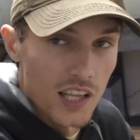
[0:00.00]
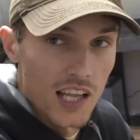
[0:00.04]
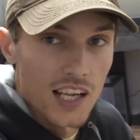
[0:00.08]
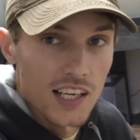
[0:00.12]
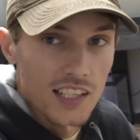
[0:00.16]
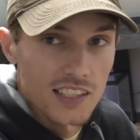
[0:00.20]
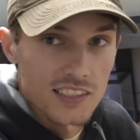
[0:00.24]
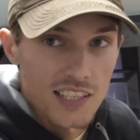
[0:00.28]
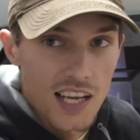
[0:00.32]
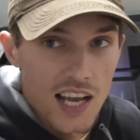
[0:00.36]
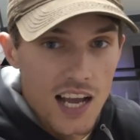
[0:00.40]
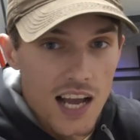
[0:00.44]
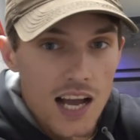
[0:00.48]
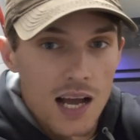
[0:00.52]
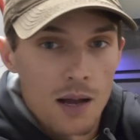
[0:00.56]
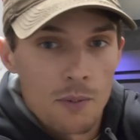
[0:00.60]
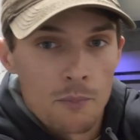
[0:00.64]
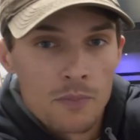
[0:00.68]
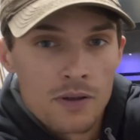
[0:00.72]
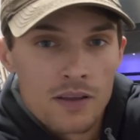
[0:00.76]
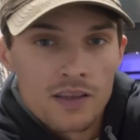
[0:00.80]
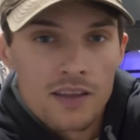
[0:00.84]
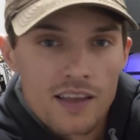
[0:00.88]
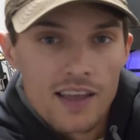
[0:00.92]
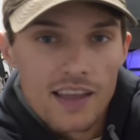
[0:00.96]
lot of
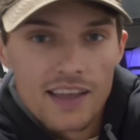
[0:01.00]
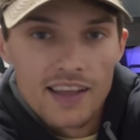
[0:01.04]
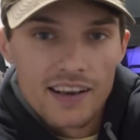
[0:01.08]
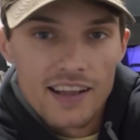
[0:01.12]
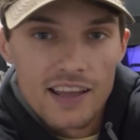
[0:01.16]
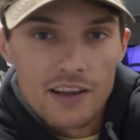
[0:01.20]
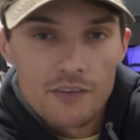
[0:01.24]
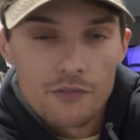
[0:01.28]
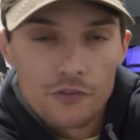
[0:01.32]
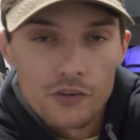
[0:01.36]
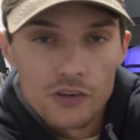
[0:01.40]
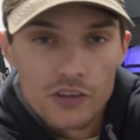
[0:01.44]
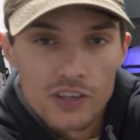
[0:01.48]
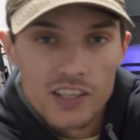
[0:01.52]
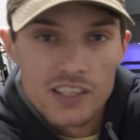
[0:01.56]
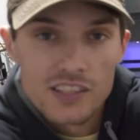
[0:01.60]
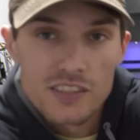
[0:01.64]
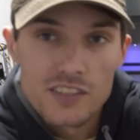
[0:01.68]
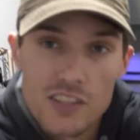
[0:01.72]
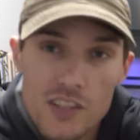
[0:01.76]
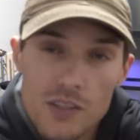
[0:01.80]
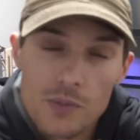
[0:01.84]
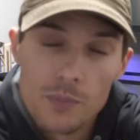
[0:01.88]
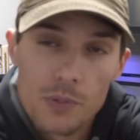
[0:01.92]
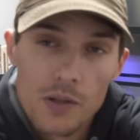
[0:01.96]
time and effort
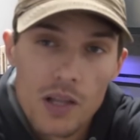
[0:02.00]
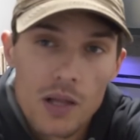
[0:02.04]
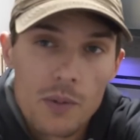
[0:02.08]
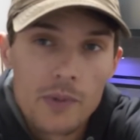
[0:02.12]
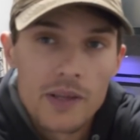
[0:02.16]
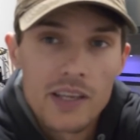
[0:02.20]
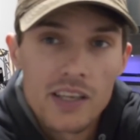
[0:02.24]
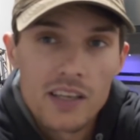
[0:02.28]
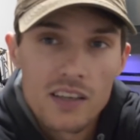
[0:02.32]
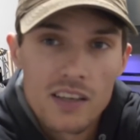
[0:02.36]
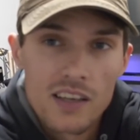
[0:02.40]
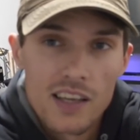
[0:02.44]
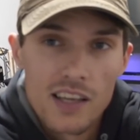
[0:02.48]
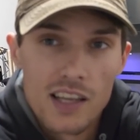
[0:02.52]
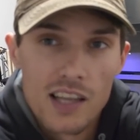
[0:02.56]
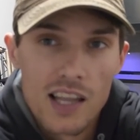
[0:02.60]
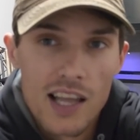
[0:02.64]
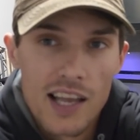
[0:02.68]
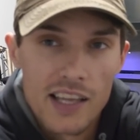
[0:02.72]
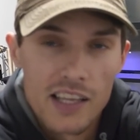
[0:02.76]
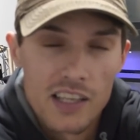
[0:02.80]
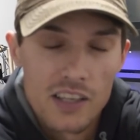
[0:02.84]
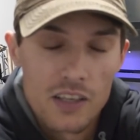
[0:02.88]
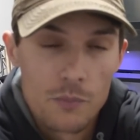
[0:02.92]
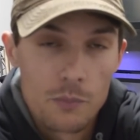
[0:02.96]
into the plumbing and
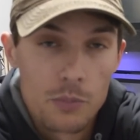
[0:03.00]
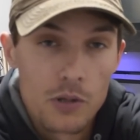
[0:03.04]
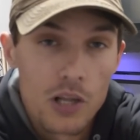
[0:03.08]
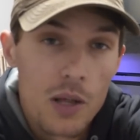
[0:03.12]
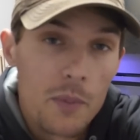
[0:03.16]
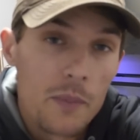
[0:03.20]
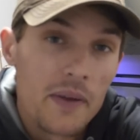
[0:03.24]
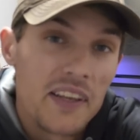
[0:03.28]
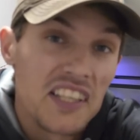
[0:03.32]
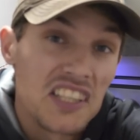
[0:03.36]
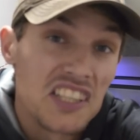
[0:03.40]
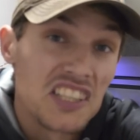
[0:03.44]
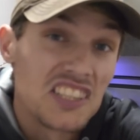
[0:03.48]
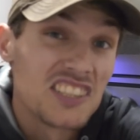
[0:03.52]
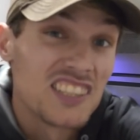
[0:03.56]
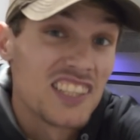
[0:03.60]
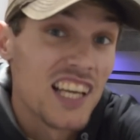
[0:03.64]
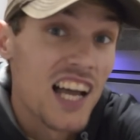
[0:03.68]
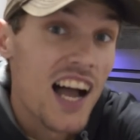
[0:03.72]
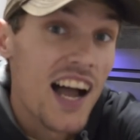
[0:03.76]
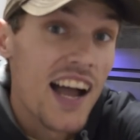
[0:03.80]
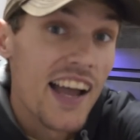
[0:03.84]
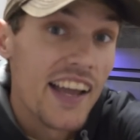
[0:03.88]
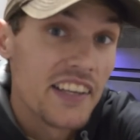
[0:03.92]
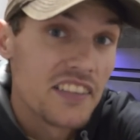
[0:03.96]
like plumbing
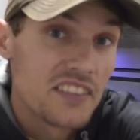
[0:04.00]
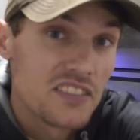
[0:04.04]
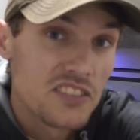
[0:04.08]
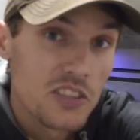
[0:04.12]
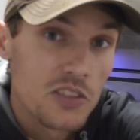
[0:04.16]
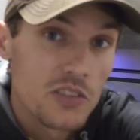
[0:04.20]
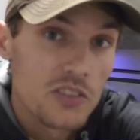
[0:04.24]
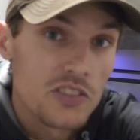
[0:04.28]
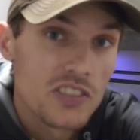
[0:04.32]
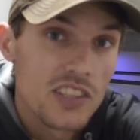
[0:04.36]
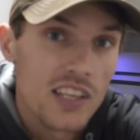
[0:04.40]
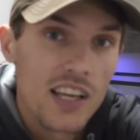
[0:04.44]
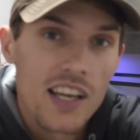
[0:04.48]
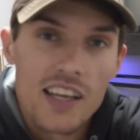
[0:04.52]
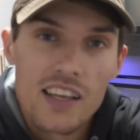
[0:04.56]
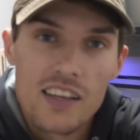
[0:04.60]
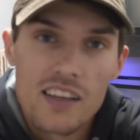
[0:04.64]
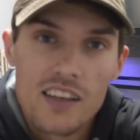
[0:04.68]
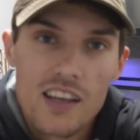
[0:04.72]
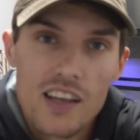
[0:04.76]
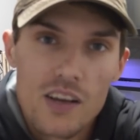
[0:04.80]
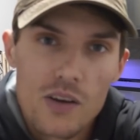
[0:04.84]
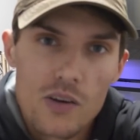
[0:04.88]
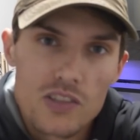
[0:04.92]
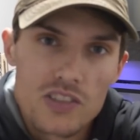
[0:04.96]
design, so to say,
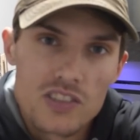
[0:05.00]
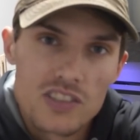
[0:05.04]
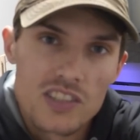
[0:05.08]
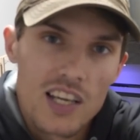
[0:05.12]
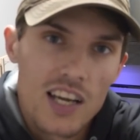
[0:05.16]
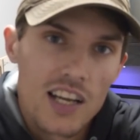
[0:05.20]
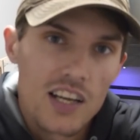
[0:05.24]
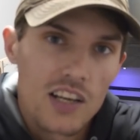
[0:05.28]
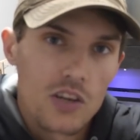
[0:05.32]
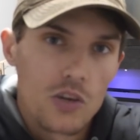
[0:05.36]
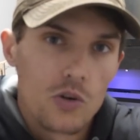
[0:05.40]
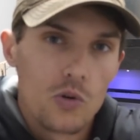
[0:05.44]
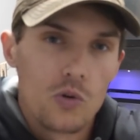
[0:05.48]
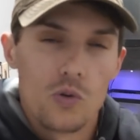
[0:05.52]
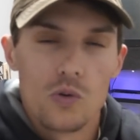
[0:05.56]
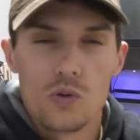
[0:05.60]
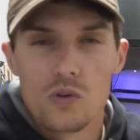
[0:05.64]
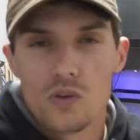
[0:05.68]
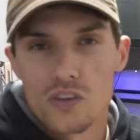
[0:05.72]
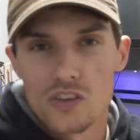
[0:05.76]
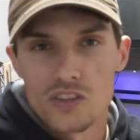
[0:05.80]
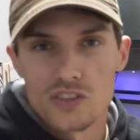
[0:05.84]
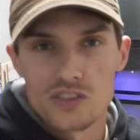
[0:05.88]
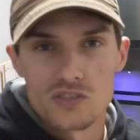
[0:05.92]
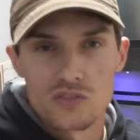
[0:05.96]
which is kind of cool.
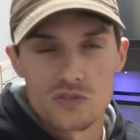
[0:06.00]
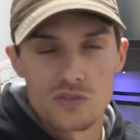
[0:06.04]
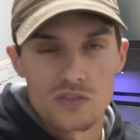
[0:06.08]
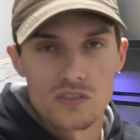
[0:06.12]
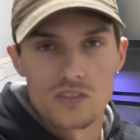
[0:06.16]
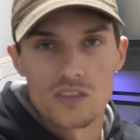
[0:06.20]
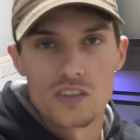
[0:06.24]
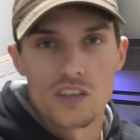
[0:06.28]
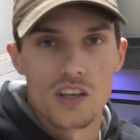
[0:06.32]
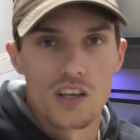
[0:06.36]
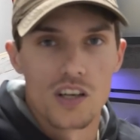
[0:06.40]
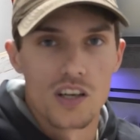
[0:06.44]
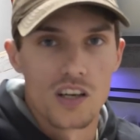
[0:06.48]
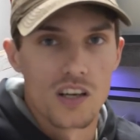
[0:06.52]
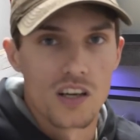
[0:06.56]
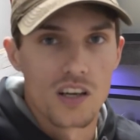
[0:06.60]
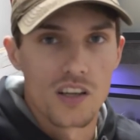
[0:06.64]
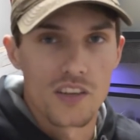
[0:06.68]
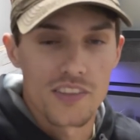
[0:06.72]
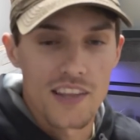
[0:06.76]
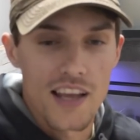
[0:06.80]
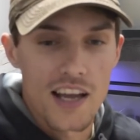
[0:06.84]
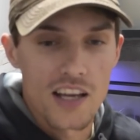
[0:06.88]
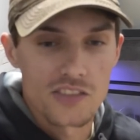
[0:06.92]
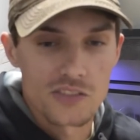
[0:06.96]
There's uh,
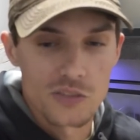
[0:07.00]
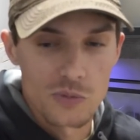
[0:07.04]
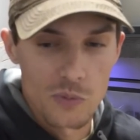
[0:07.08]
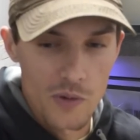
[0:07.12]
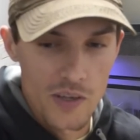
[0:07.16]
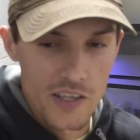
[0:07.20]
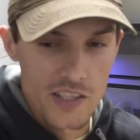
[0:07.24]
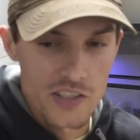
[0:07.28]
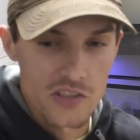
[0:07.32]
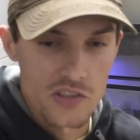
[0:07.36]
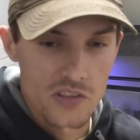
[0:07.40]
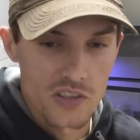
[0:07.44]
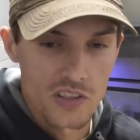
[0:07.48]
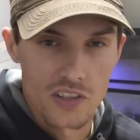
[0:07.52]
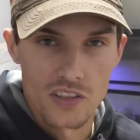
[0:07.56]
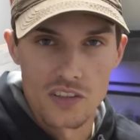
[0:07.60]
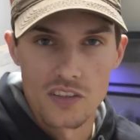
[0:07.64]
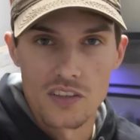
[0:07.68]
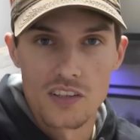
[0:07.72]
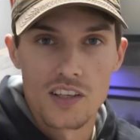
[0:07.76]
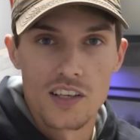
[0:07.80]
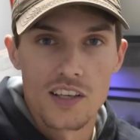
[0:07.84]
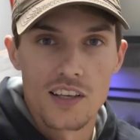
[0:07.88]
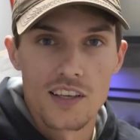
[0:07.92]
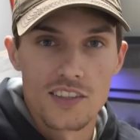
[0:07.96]
a thousand ways you can
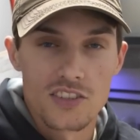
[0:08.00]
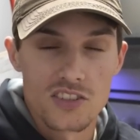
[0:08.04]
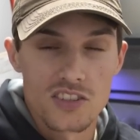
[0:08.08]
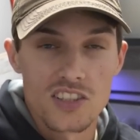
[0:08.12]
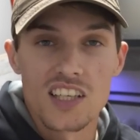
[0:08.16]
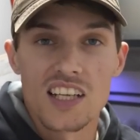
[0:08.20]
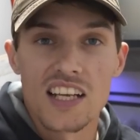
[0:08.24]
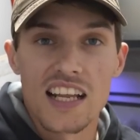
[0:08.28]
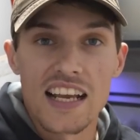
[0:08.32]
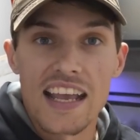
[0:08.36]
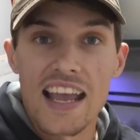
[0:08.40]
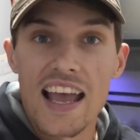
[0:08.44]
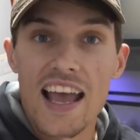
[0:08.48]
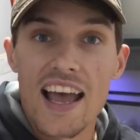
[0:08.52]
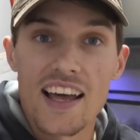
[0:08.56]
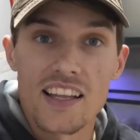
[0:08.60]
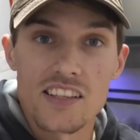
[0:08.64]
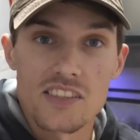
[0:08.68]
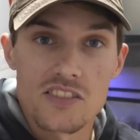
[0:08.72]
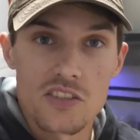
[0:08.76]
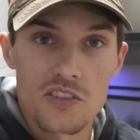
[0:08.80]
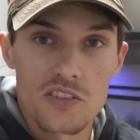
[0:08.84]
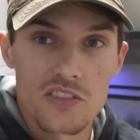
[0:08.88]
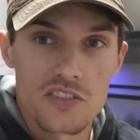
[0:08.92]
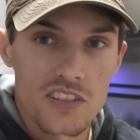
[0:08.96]
skin a
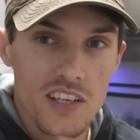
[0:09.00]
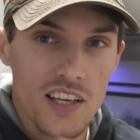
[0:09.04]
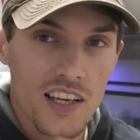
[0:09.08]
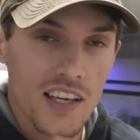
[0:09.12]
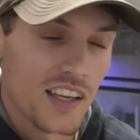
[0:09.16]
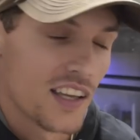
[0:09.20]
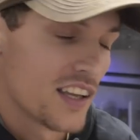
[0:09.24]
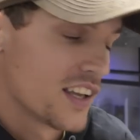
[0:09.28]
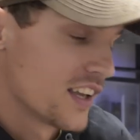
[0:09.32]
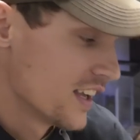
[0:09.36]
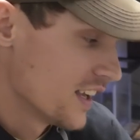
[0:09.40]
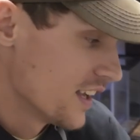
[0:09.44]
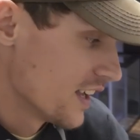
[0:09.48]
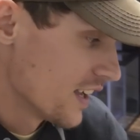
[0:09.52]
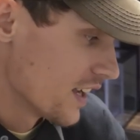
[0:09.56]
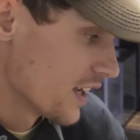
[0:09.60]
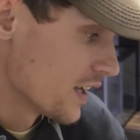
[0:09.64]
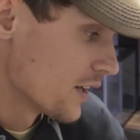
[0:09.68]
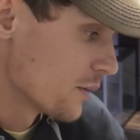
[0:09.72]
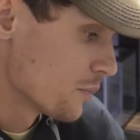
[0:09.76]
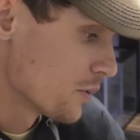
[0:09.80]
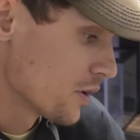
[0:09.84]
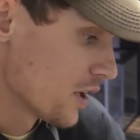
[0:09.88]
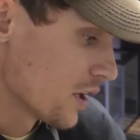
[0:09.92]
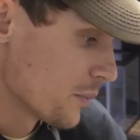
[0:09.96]
cat, so to say,
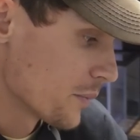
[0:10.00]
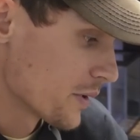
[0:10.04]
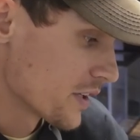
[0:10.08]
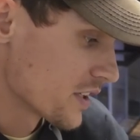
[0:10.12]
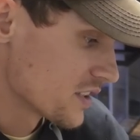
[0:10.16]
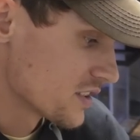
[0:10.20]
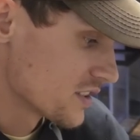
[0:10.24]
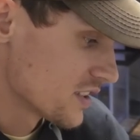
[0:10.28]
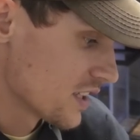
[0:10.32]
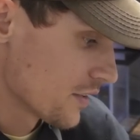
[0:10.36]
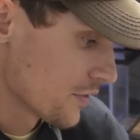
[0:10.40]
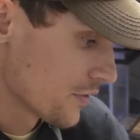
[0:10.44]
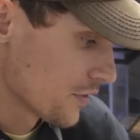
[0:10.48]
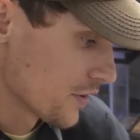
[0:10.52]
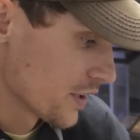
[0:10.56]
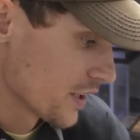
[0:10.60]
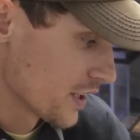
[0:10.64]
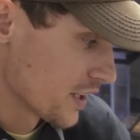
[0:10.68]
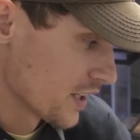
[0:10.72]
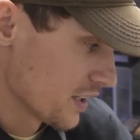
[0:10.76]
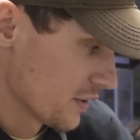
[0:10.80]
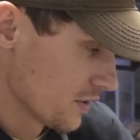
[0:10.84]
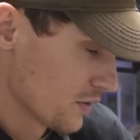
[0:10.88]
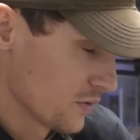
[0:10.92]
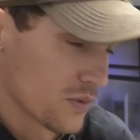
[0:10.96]
and plumbing is
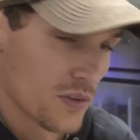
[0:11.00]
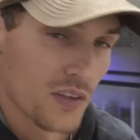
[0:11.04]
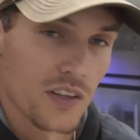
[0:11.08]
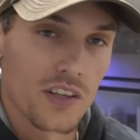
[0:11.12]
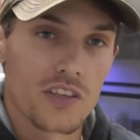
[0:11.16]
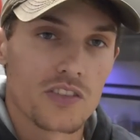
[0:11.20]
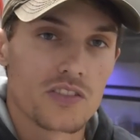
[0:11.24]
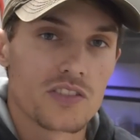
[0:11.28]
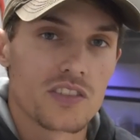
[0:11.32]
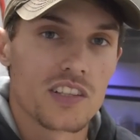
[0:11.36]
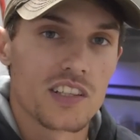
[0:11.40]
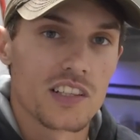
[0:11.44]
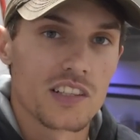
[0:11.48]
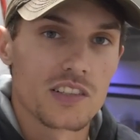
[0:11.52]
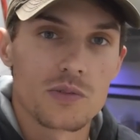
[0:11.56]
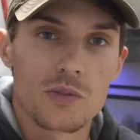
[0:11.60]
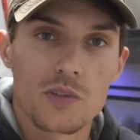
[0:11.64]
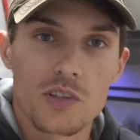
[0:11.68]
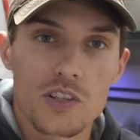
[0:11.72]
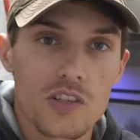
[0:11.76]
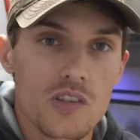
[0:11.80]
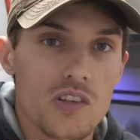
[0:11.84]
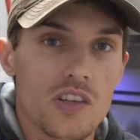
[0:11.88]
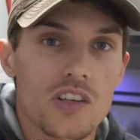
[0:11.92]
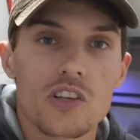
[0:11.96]
definitely one of those things
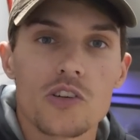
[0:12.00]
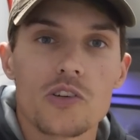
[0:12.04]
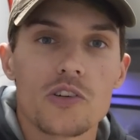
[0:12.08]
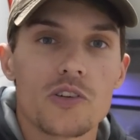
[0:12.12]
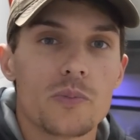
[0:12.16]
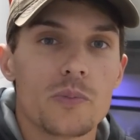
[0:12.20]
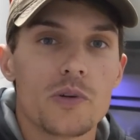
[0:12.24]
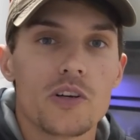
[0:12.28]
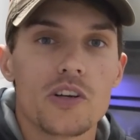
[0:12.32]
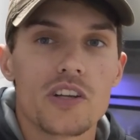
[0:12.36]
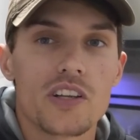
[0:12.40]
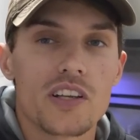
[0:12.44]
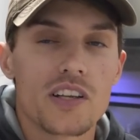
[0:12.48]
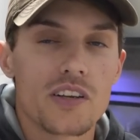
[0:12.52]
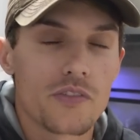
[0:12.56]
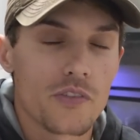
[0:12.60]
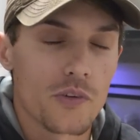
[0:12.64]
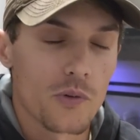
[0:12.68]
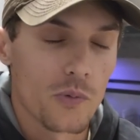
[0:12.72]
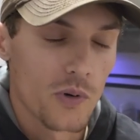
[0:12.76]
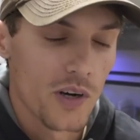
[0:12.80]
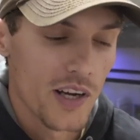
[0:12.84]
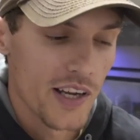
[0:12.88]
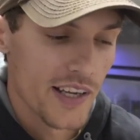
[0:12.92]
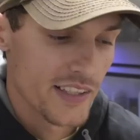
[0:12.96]
where you can do it a million
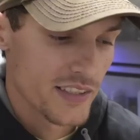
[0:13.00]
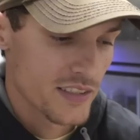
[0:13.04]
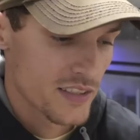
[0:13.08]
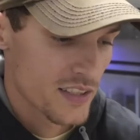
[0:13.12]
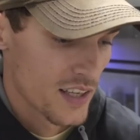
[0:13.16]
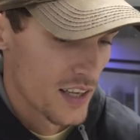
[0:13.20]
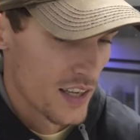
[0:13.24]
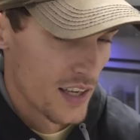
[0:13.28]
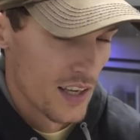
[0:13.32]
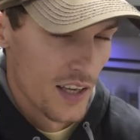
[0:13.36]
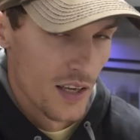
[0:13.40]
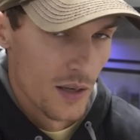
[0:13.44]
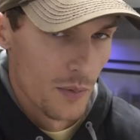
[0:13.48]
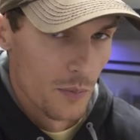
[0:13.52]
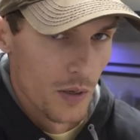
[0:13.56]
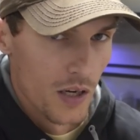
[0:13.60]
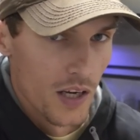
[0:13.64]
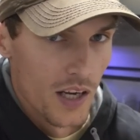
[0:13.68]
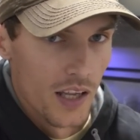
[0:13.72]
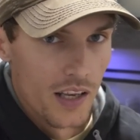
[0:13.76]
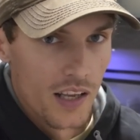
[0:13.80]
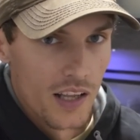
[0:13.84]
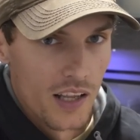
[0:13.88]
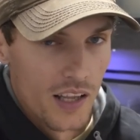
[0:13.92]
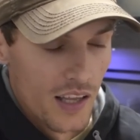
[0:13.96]
different ways.
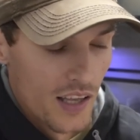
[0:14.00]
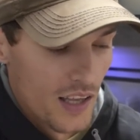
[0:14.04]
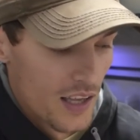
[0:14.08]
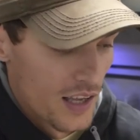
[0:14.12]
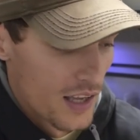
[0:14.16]
But